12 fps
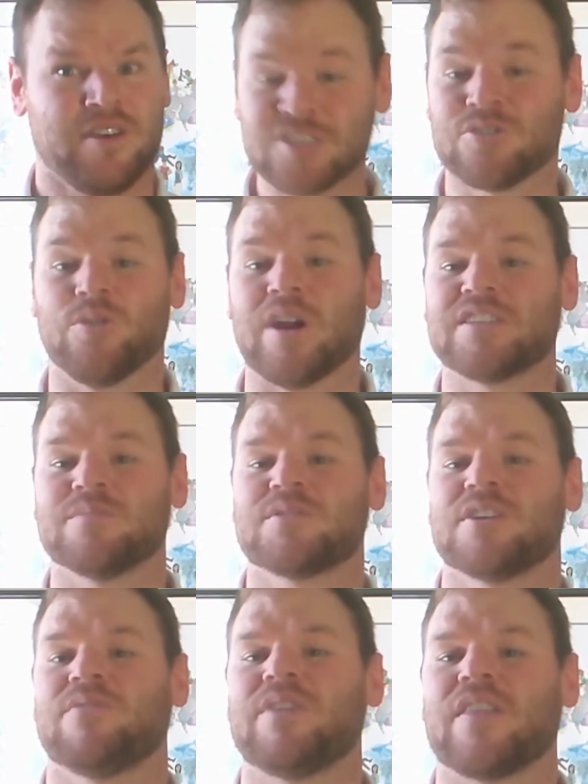So he writes
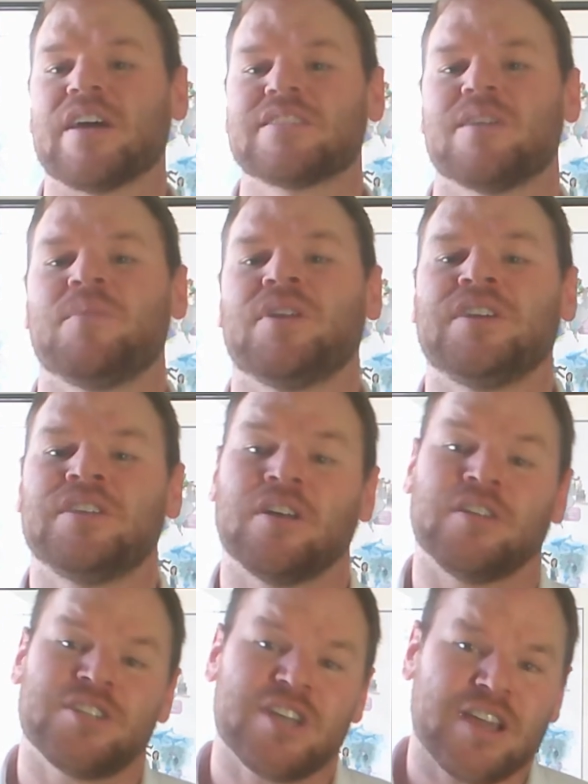himself out that $10 million
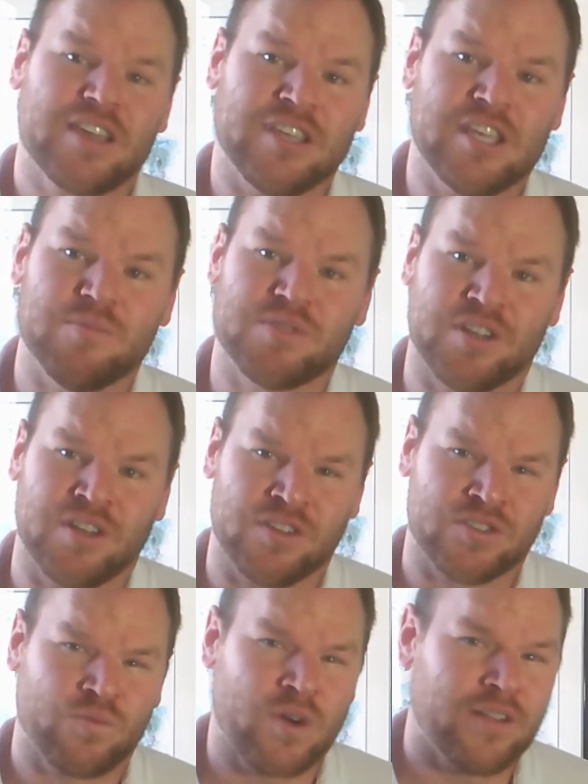check, he keeps it in
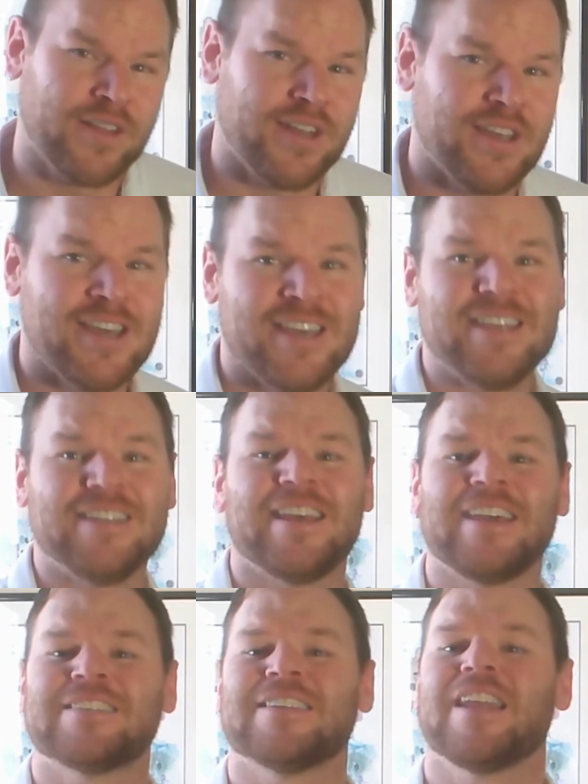his wallet, he
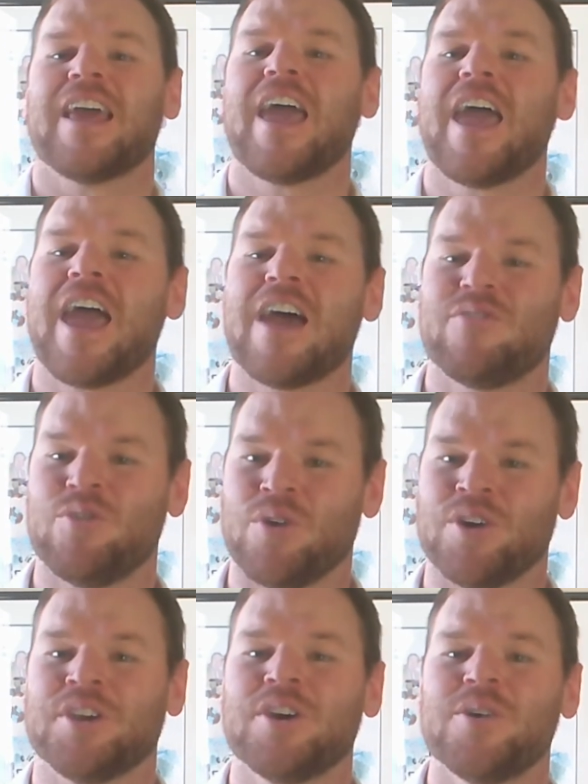takes it
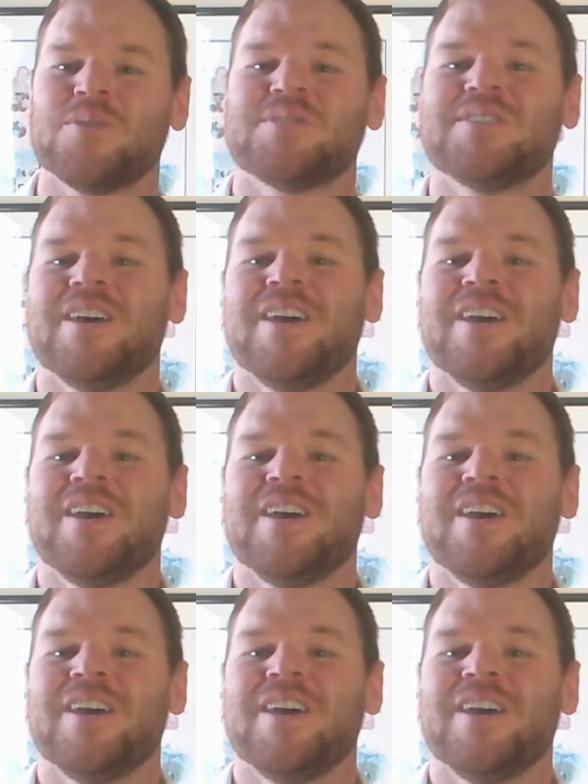everywhere he goes,